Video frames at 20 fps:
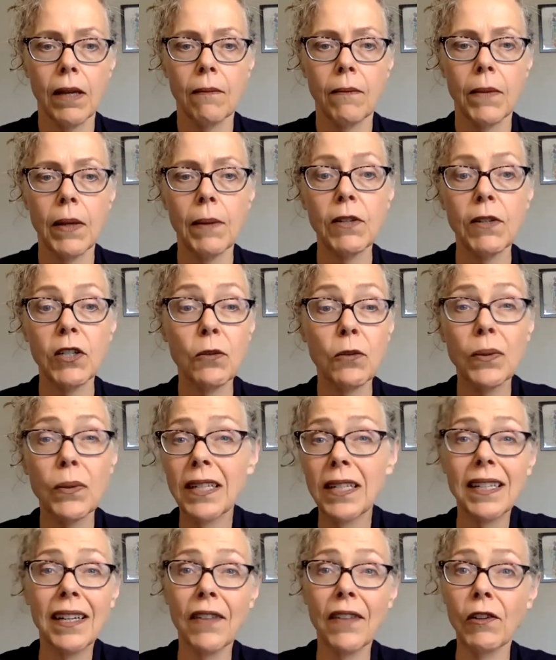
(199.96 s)
Maybe as you're
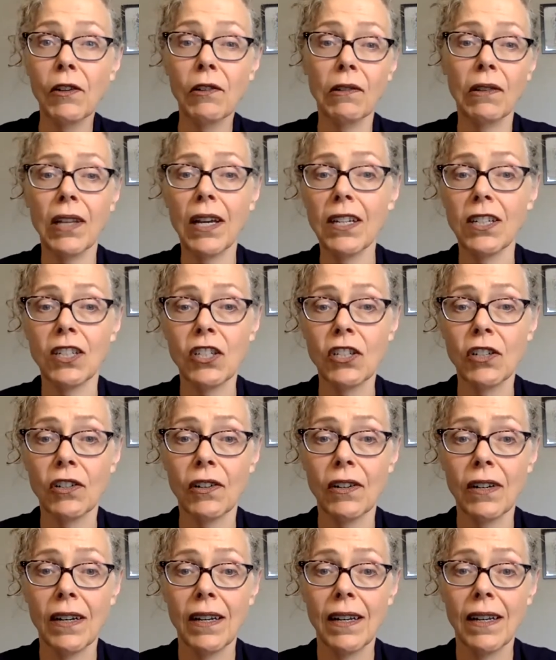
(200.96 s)
putting together your lunch
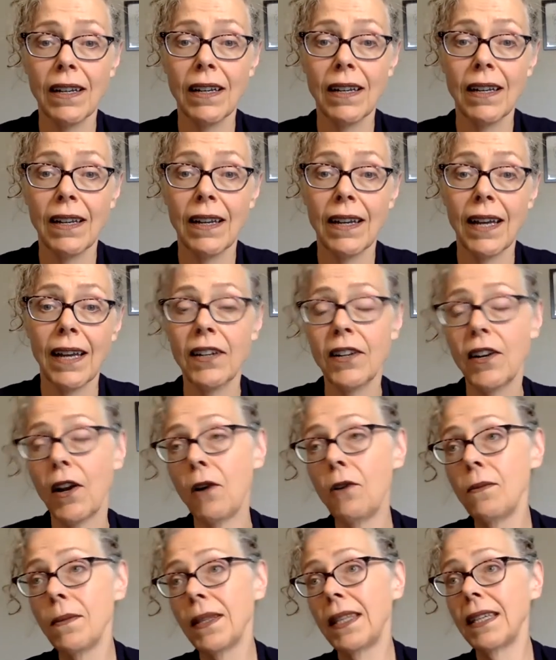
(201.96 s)
or headed
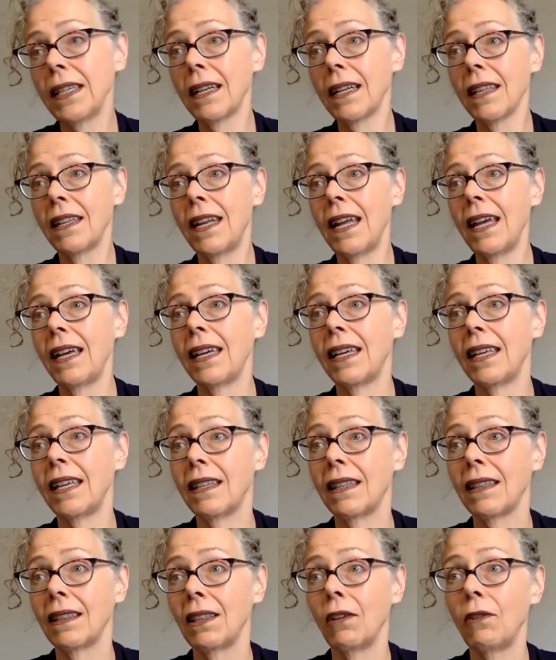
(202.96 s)
home at the end of the day,
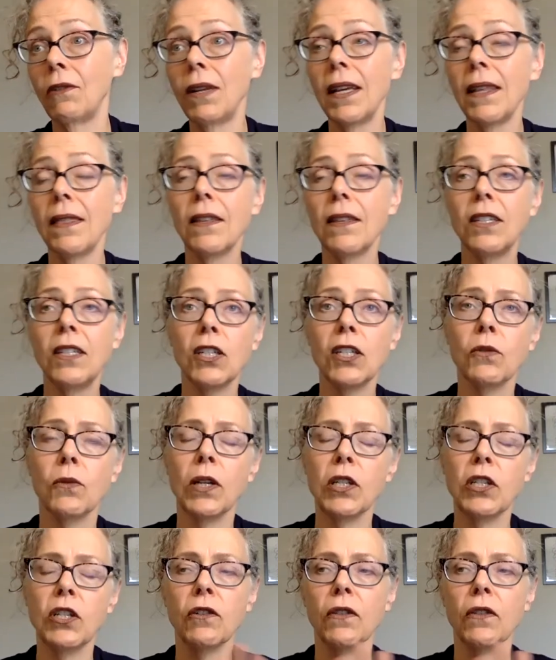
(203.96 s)
loading the
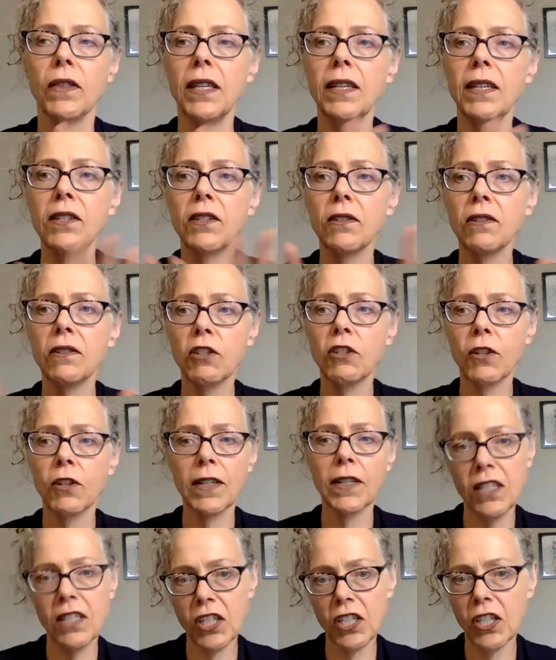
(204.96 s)
dishwasher. These are
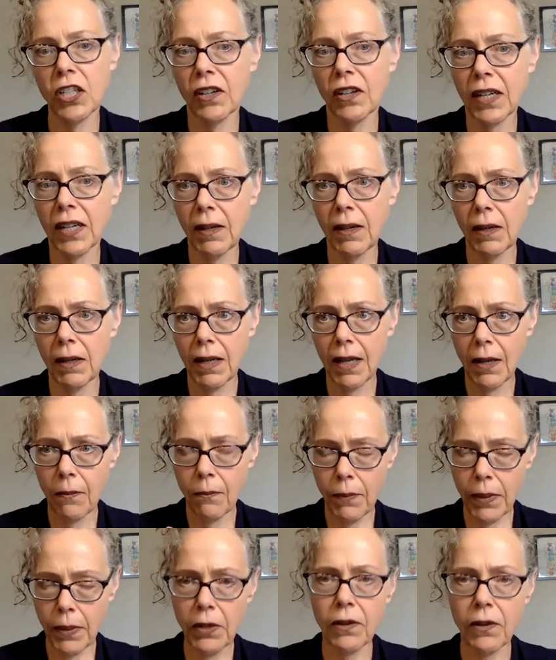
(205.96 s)
transitionary
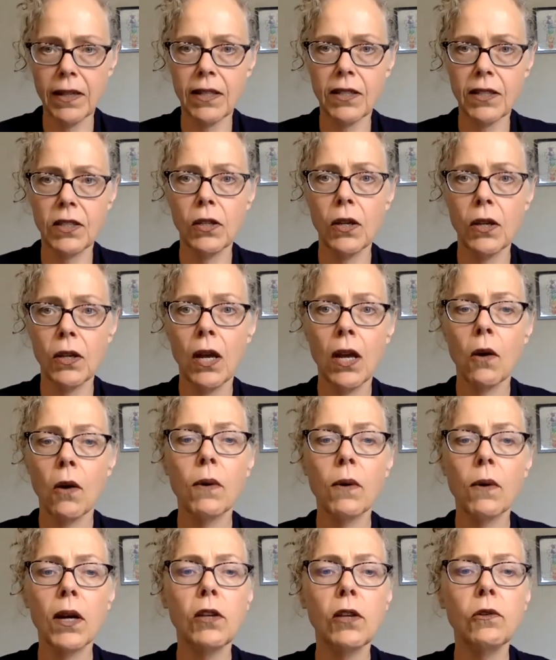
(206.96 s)
periods
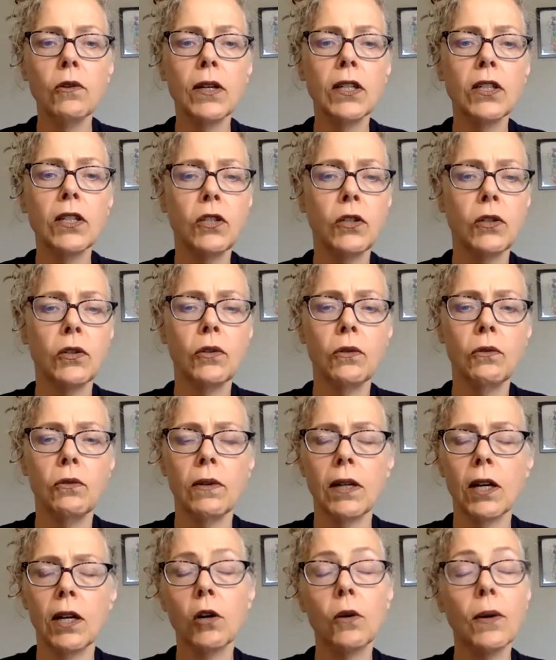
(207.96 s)
where you could do
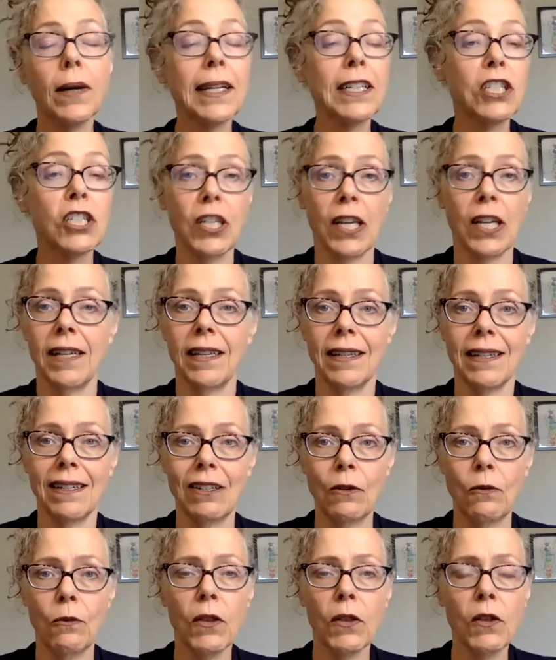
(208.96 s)
a quick
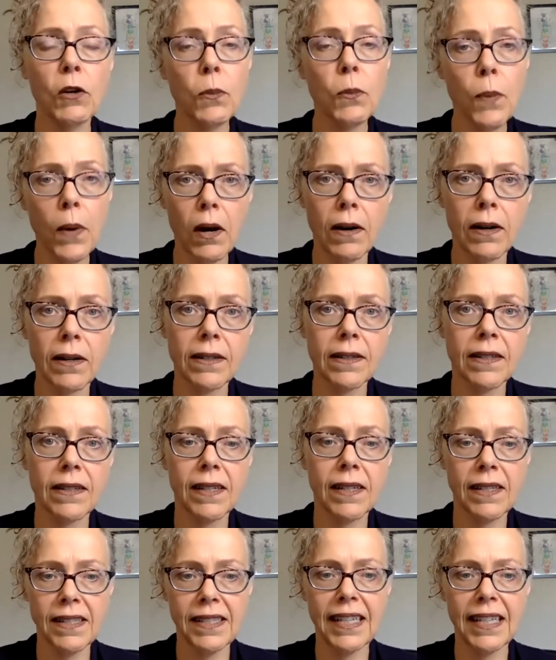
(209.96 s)
check-in with your parts
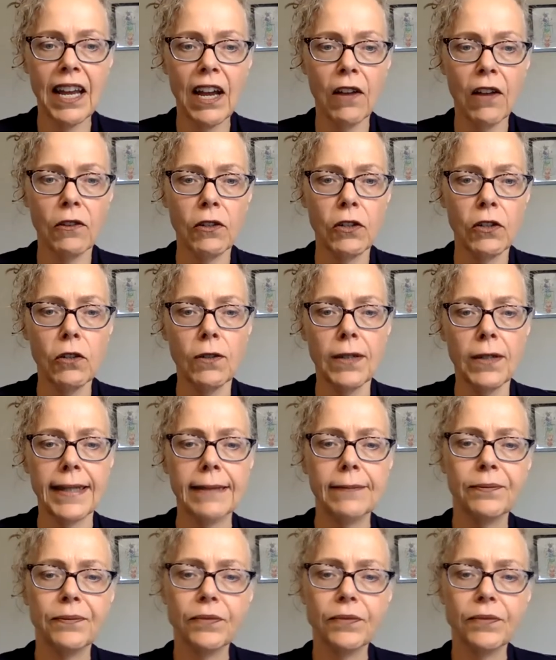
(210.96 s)
to see how they're doing.